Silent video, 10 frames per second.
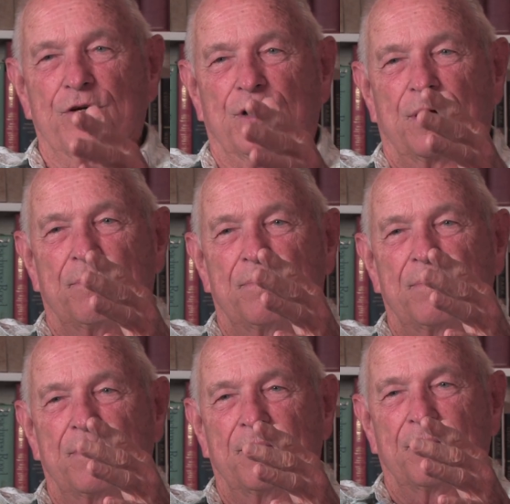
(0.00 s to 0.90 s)
or a
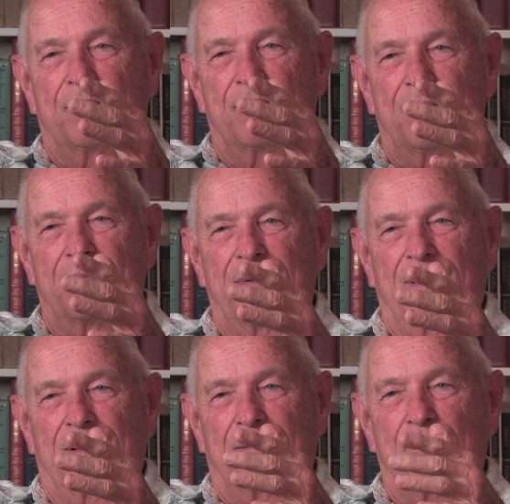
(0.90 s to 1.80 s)

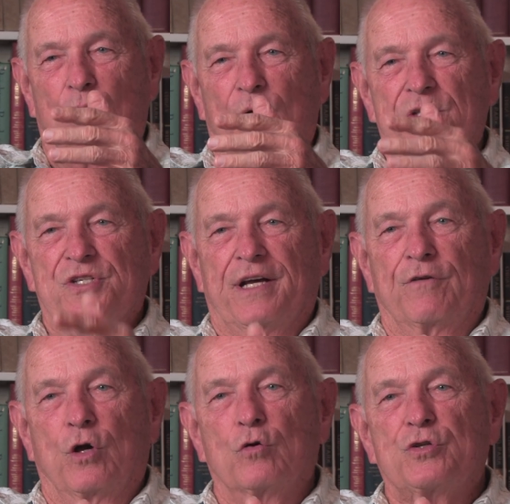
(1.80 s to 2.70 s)
Boeing
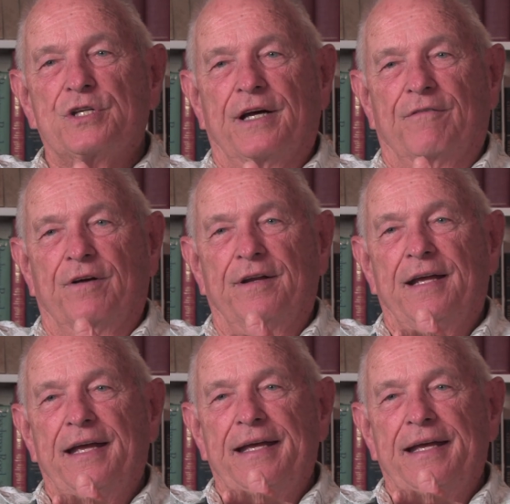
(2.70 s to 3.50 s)
707.